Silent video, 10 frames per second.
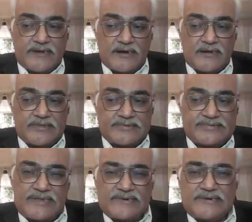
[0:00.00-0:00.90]
India
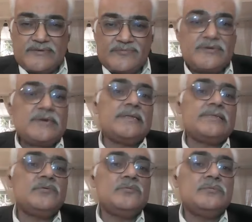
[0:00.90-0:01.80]
is slightly different
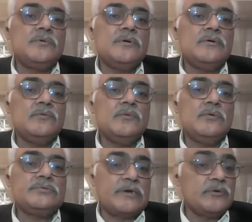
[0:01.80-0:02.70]
than the
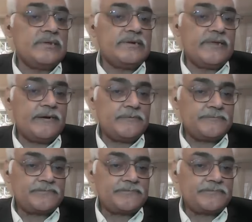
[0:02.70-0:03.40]
South India.